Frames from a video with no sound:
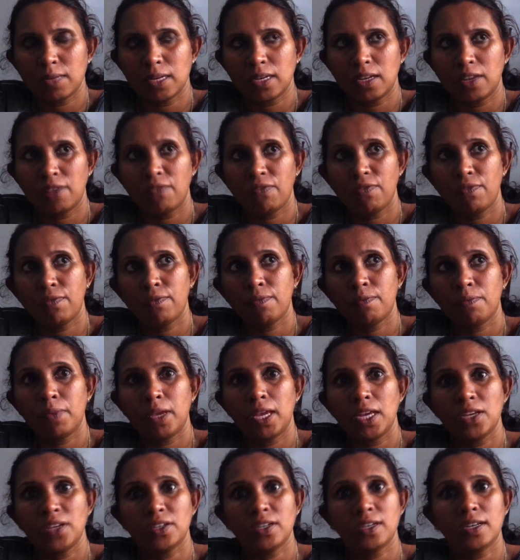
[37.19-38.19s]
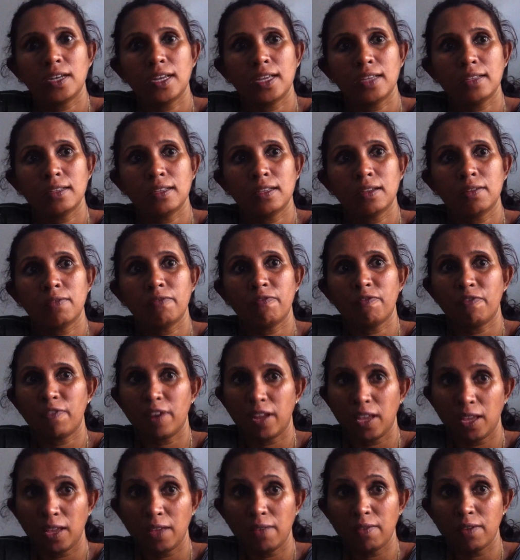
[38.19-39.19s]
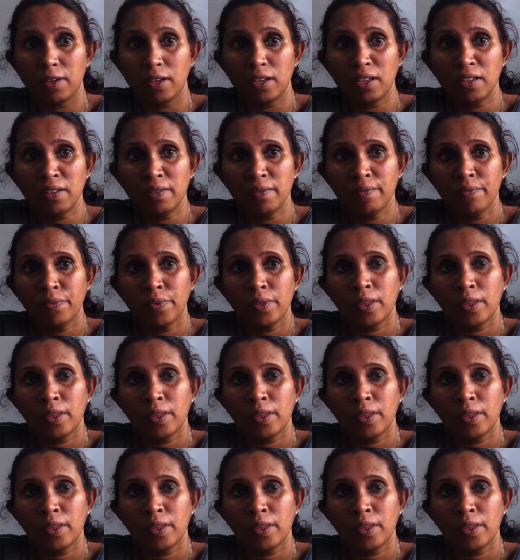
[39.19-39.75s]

But if patient has a fever,